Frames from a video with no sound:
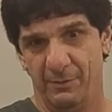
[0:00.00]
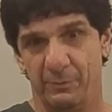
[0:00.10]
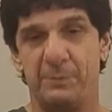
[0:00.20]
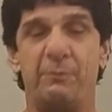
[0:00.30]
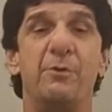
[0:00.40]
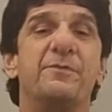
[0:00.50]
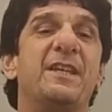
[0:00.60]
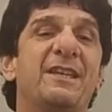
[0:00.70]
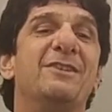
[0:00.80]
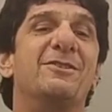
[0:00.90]
which proves
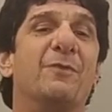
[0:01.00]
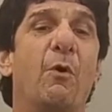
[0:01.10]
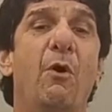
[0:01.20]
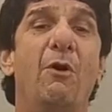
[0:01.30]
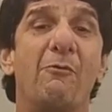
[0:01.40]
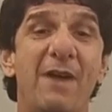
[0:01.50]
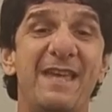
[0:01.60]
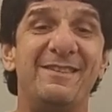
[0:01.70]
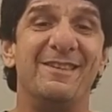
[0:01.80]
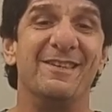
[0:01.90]
that kids of all
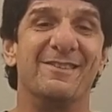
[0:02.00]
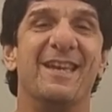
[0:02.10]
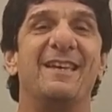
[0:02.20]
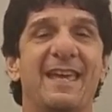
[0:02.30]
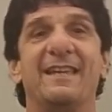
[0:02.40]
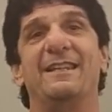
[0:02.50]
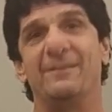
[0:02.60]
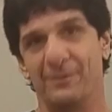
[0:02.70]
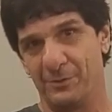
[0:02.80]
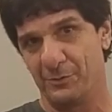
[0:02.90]
races can't get
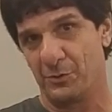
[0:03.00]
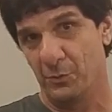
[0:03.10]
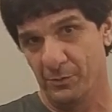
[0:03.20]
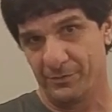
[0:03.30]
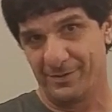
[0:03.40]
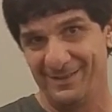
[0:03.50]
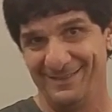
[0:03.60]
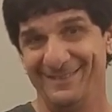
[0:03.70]
into the good schools.